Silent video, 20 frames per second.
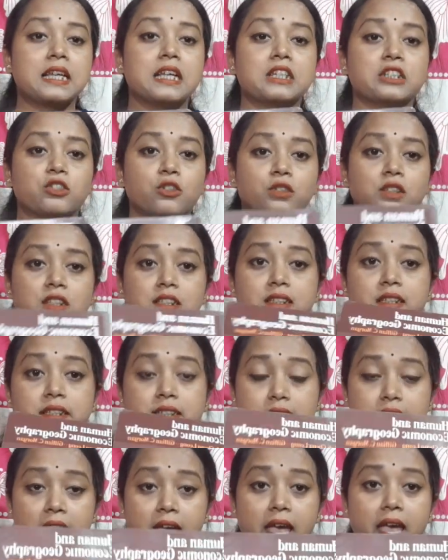So this
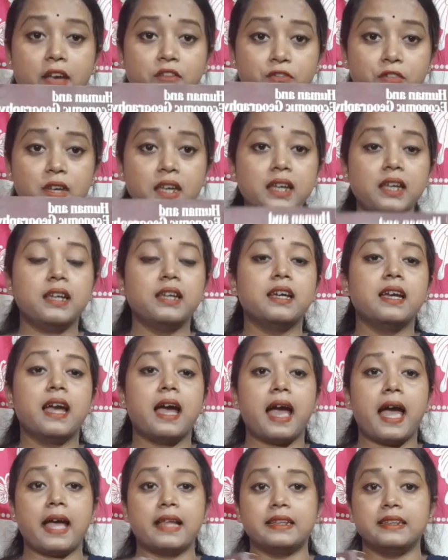is heavy
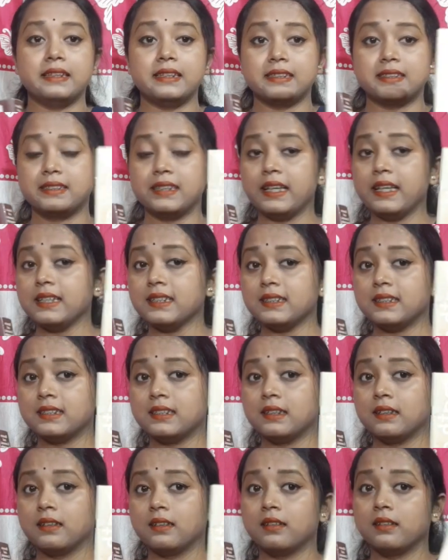and this is,
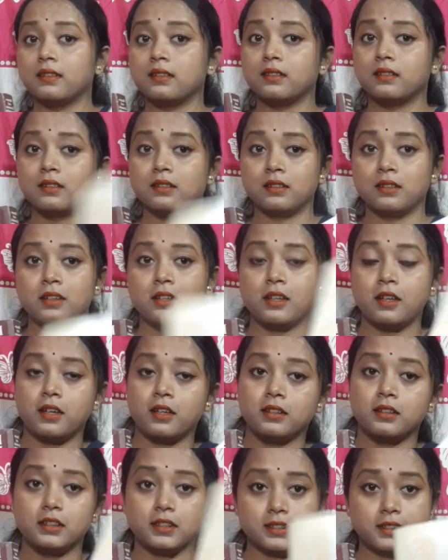
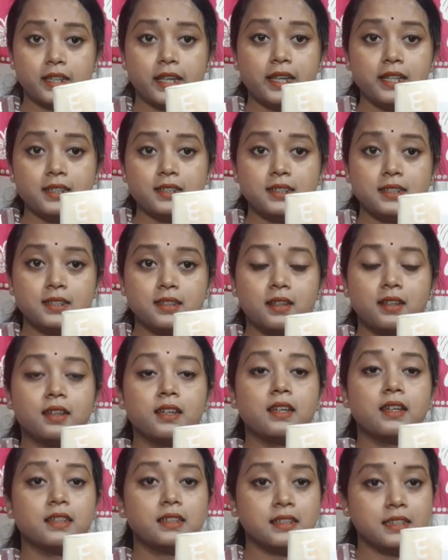this is,
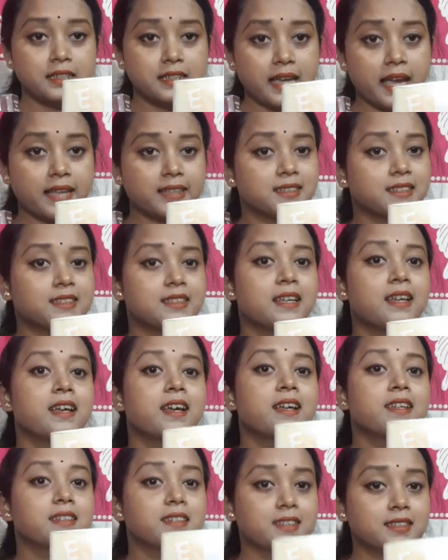yes,
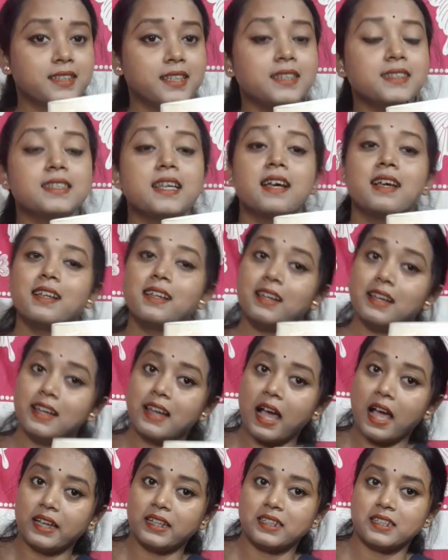this is
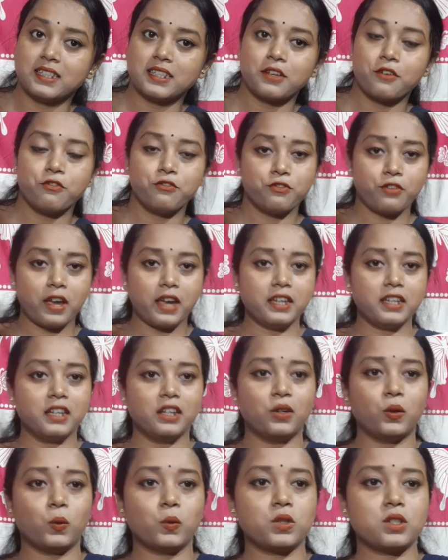light. Very
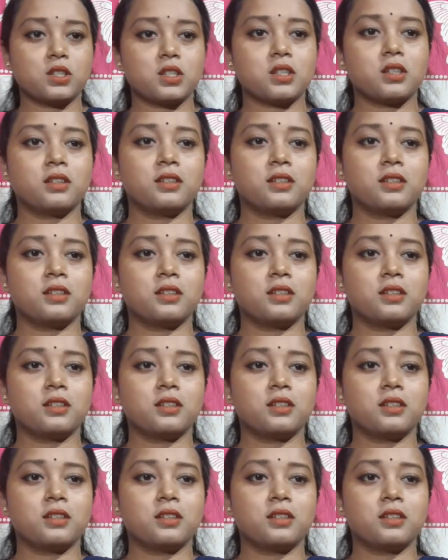good.